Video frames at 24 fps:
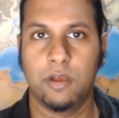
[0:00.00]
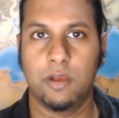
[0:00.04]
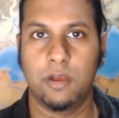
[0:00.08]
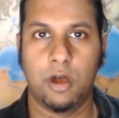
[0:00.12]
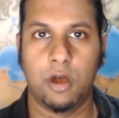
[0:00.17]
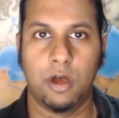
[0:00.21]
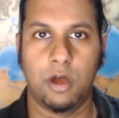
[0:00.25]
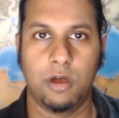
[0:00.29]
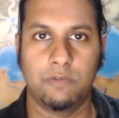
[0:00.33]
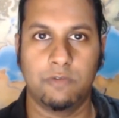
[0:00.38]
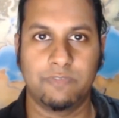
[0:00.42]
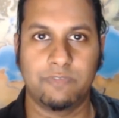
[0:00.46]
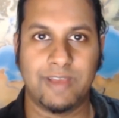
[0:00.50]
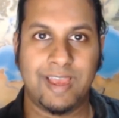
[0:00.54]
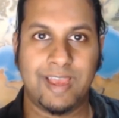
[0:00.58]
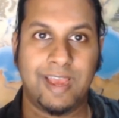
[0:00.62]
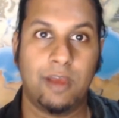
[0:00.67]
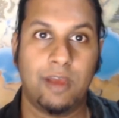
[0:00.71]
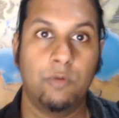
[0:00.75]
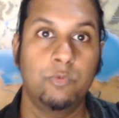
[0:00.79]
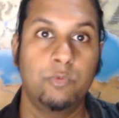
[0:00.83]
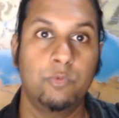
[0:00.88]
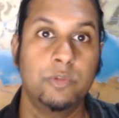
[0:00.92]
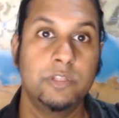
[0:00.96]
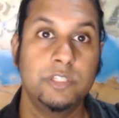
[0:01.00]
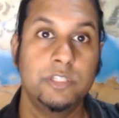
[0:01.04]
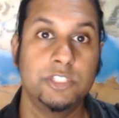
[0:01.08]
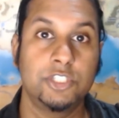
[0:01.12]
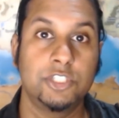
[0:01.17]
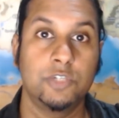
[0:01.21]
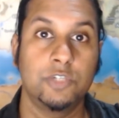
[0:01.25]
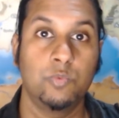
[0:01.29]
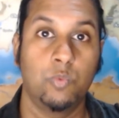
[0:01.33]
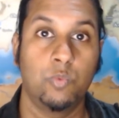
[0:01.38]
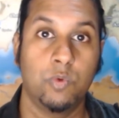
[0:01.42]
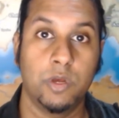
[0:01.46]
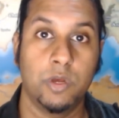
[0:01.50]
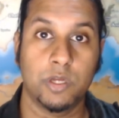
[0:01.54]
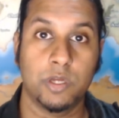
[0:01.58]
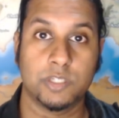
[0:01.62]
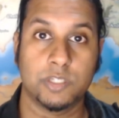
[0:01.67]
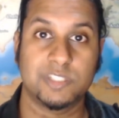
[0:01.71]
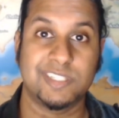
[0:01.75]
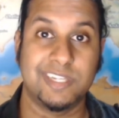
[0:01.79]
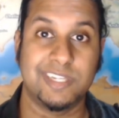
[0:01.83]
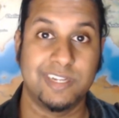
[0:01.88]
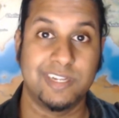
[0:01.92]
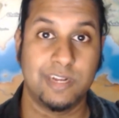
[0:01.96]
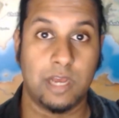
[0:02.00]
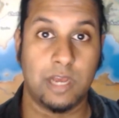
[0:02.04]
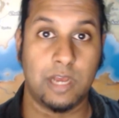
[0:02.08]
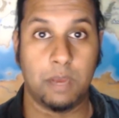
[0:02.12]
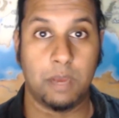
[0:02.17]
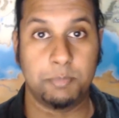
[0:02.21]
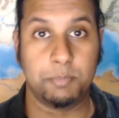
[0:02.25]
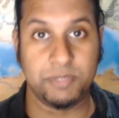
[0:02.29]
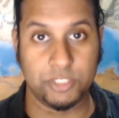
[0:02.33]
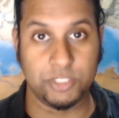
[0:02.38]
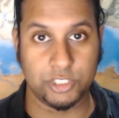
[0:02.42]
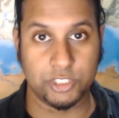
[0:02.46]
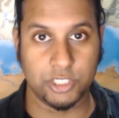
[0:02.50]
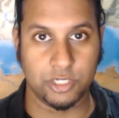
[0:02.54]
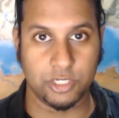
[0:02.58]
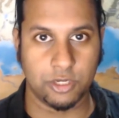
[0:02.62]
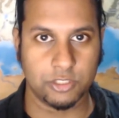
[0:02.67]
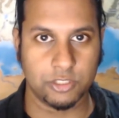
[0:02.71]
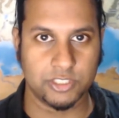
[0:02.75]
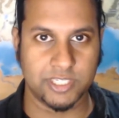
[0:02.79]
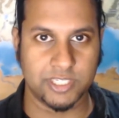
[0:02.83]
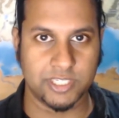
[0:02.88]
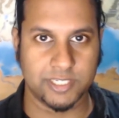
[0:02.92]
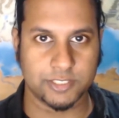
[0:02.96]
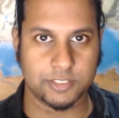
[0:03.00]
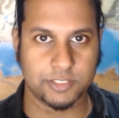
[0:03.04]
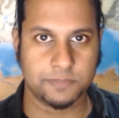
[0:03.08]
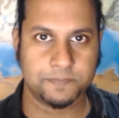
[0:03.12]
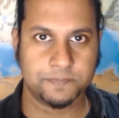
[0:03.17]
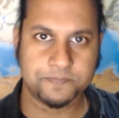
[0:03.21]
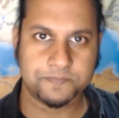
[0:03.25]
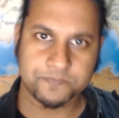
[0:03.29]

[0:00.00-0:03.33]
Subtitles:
of how religion works in an RPG context.